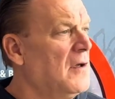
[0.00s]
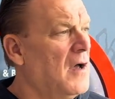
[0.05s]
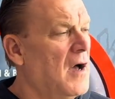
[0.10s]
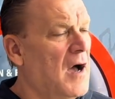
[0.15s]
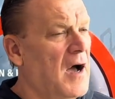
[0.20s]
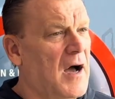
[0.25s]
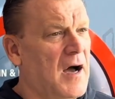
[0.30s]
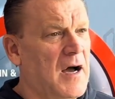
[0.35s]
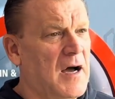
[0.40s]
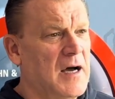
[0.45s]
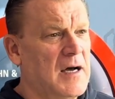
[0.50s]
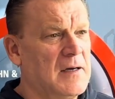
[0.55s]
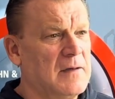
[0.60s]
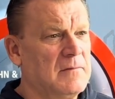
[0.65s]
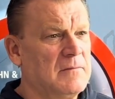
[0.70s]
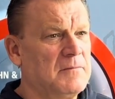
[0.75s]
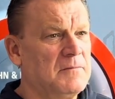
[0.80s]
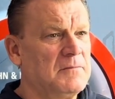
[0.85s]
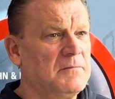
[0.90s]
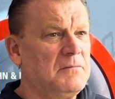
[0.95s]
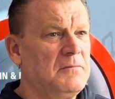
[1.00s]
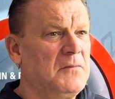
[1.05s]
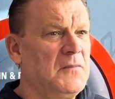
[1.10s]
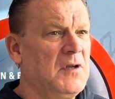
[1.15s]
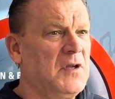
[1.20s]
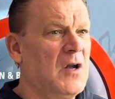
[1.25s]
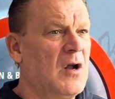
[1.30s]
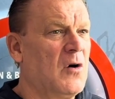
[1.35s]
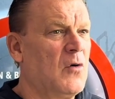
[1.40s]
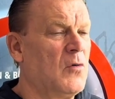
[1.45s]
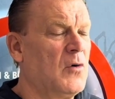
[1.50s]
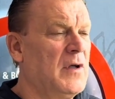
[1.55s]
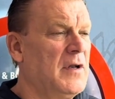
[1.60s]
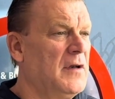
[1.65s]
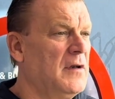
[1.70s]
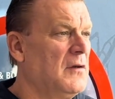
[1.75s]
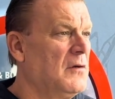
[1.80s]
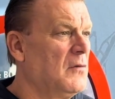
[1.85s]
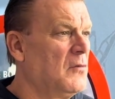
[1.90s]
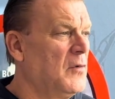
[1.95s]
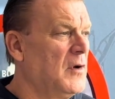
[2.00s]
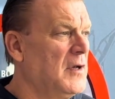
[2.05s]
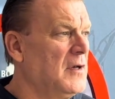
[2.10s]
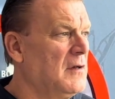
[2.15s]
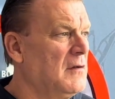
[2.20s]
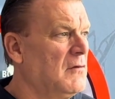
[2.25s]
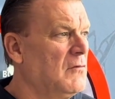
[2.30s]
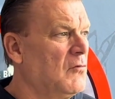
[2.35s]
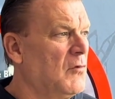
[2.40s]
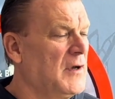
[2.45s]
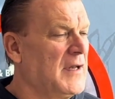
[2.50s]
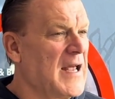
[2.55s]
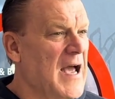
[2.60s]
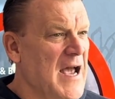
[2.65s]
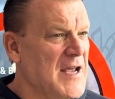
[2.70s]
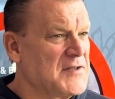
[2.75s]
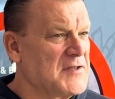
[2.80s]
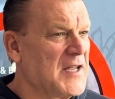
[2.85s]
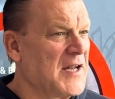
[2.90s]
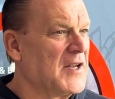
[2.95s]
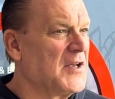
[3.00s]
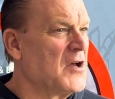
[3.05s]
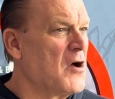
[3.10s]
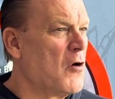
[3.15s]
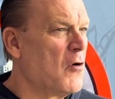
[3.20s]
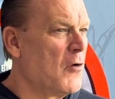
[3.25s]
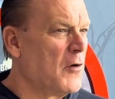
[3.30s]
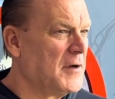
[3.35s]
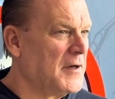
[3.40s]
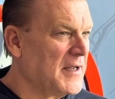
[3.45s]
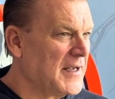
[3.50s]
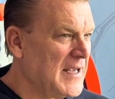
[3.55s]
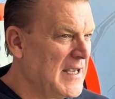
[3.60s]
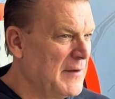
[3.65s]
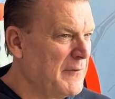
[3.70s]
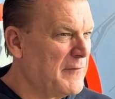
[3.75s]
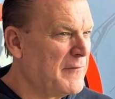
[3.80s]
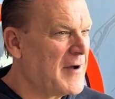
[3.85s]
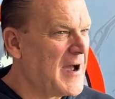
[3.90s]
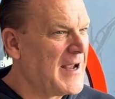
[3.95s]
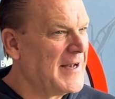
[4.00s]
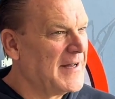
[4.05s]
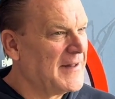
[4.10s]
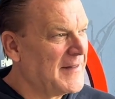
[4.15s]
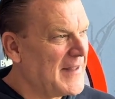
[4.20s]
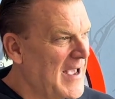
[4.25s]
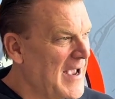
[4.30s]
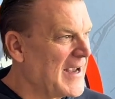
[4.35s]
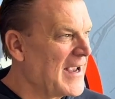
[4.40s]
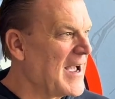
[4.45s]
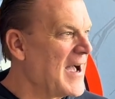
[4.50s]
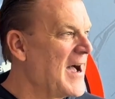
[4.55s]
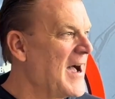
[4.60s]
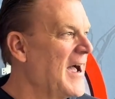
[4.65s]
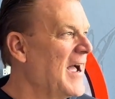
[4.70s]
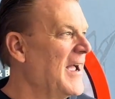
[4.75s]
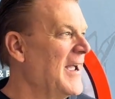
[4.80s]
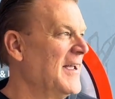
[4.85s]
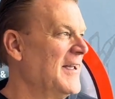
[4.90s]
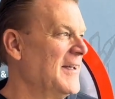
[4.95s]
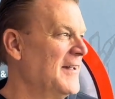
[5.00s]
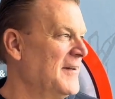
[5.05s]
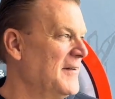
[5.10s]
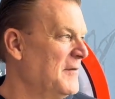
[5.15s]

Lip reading: You know, when guys get it going, to keep finding that guy